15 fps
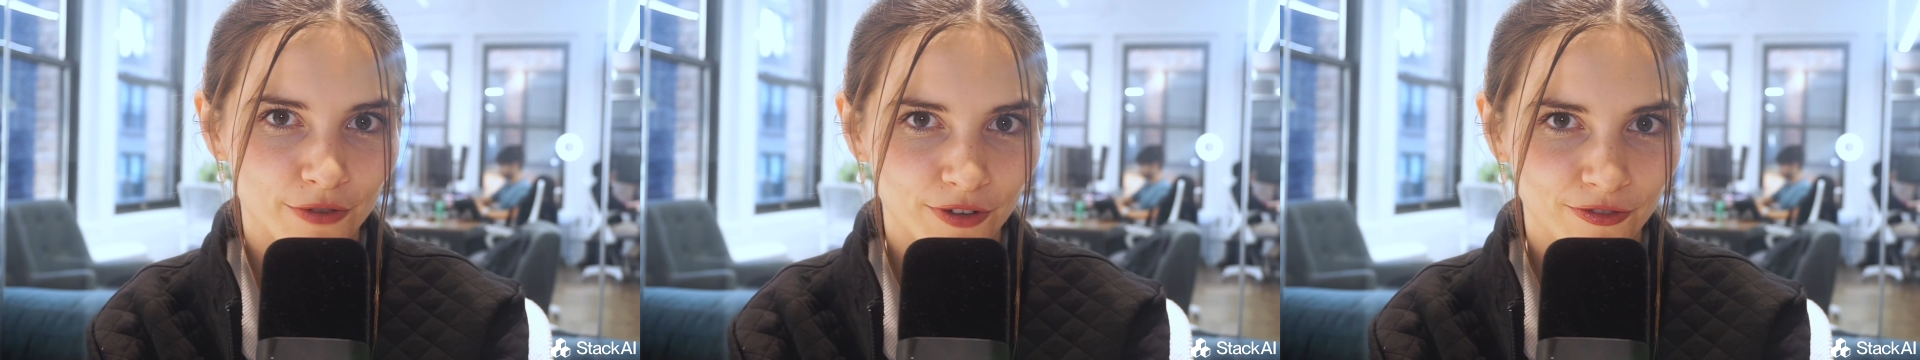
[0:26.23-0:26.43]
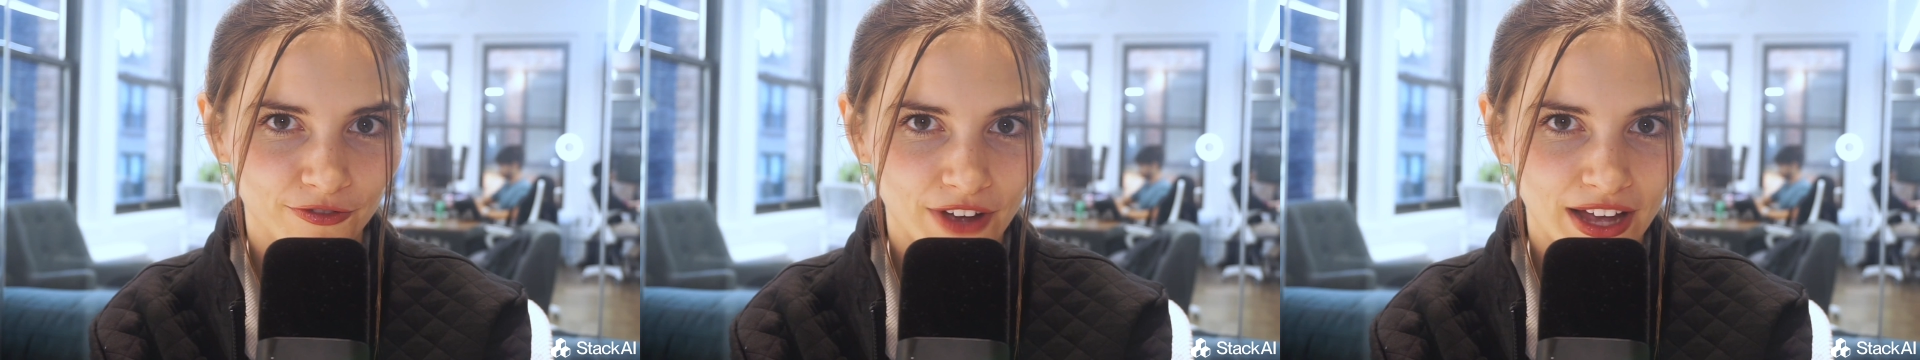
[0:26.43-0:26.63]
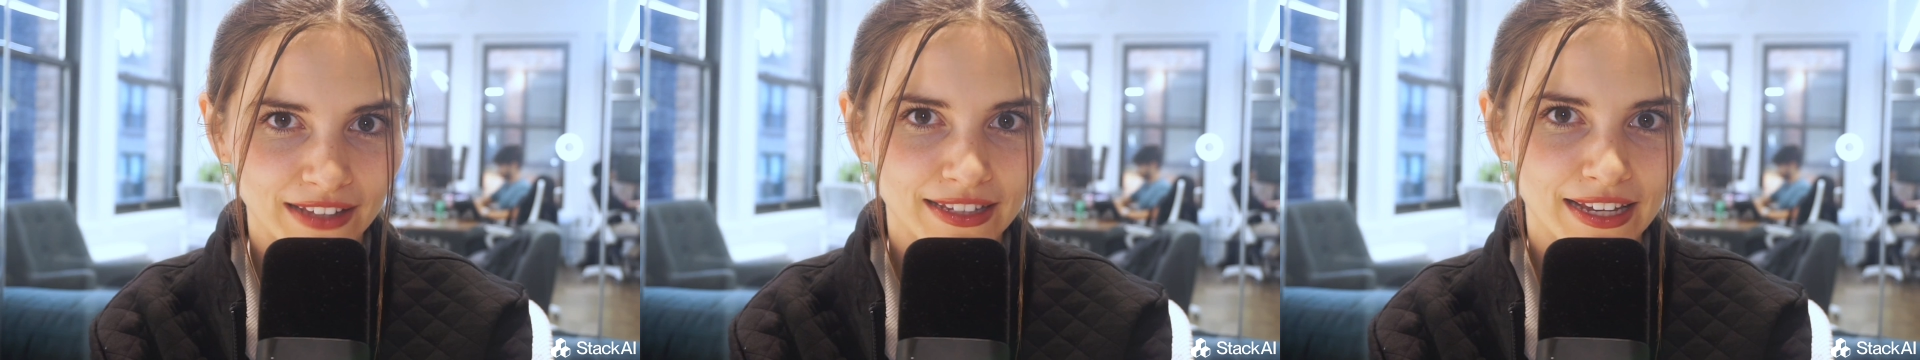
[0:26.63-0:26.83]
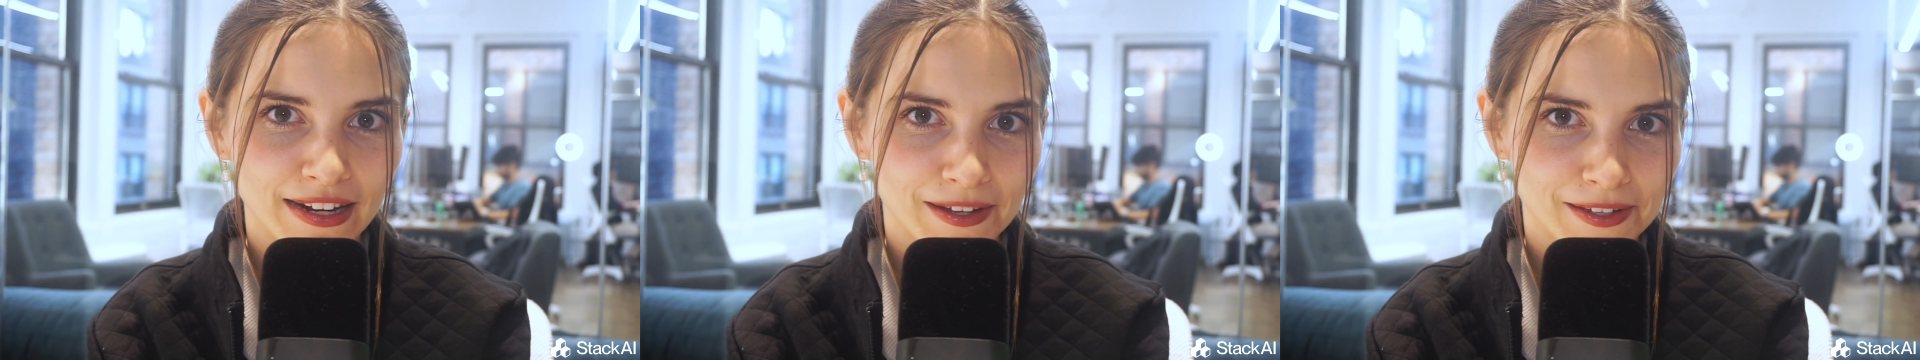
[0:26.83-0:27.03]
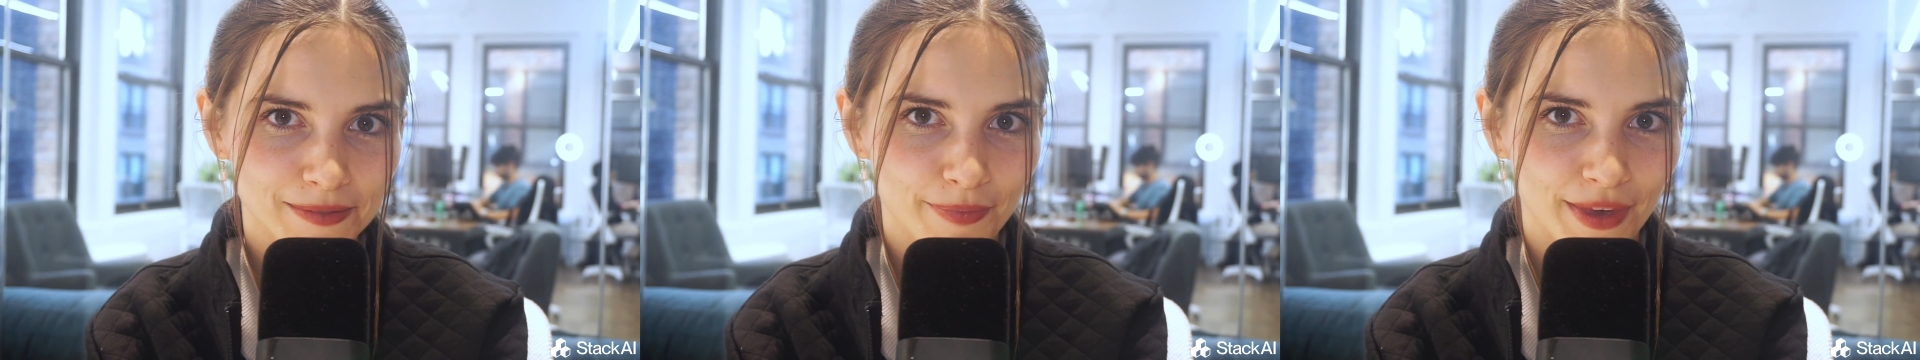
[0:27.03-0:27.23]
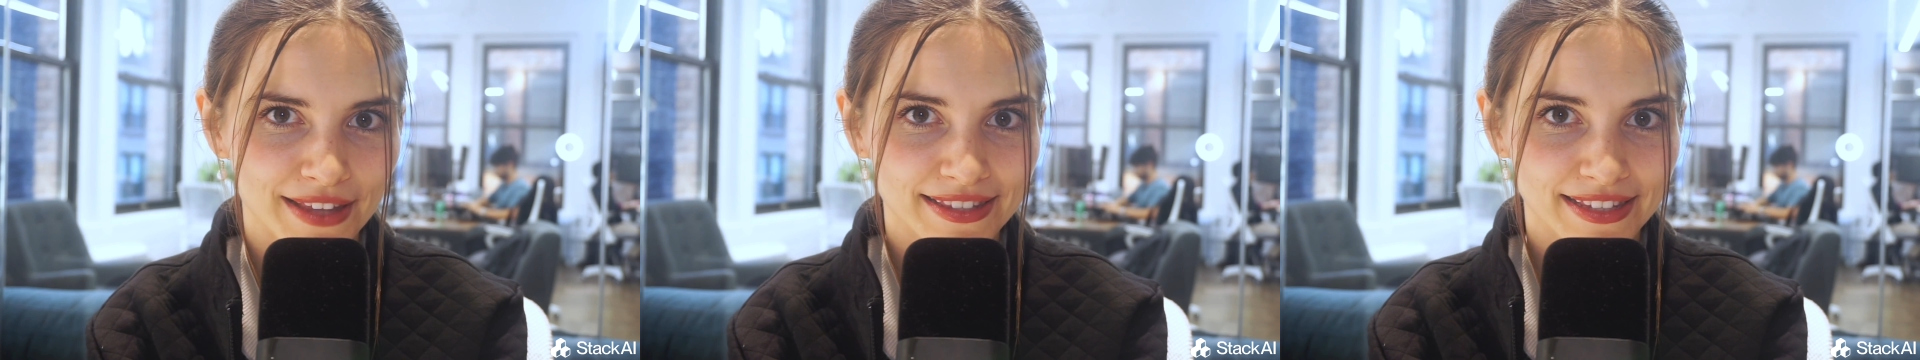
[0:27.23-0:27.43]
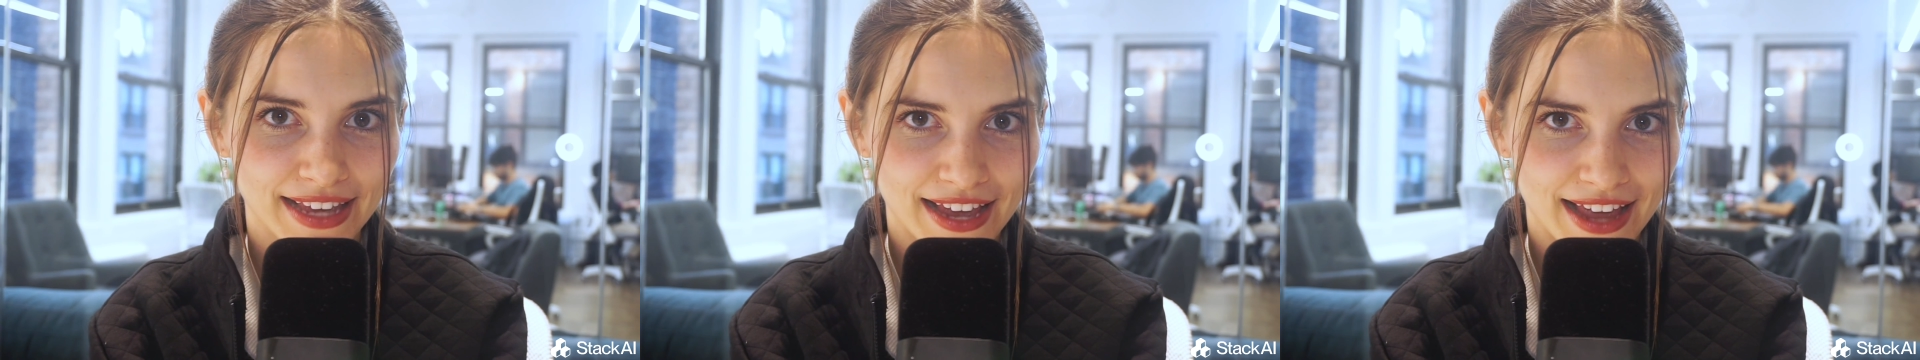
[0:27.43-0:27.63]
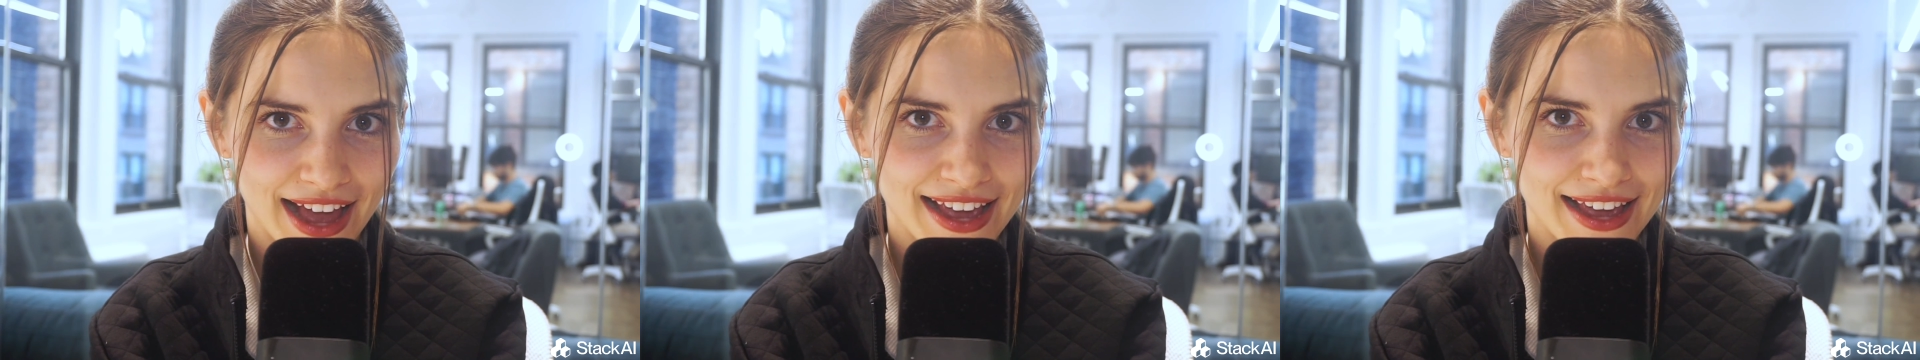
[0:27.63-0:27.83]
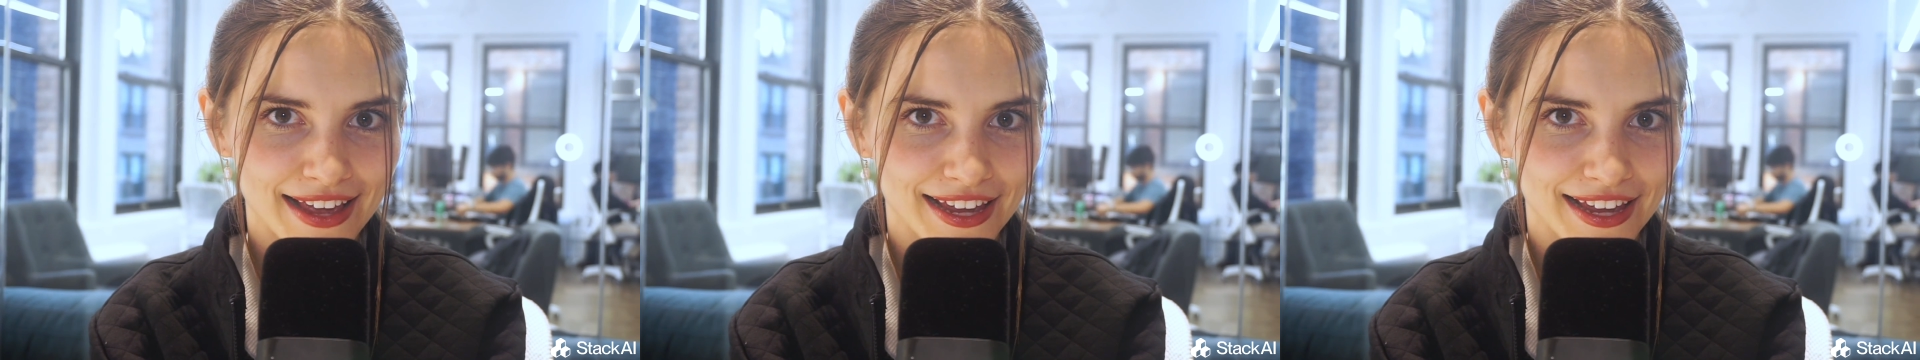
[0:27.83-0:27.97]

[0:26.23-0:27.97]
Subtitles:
a refund and expense AI